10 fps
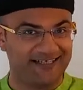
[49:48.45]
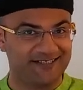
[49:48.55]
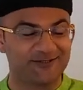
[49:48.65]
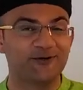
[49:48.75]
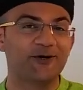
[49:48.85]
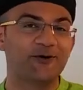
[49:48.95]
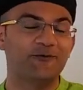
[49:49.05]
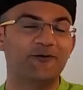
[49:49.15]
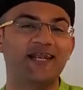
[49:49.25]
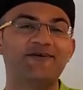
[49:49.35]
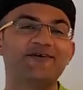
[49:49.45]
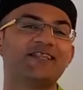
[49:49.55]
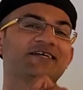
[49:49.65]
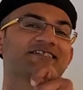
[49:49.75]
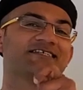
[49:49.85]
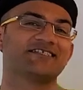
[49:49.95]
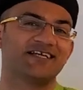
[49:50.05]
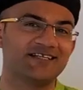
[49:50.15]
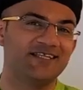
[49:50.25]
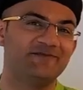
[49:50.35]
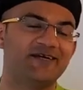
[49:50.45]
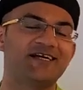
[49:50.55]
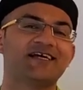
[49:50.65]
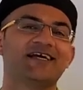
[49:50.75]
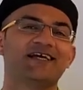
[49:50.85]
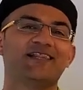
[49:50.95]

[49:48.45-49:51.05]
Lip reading: So whenever there is a Shakti Peeth,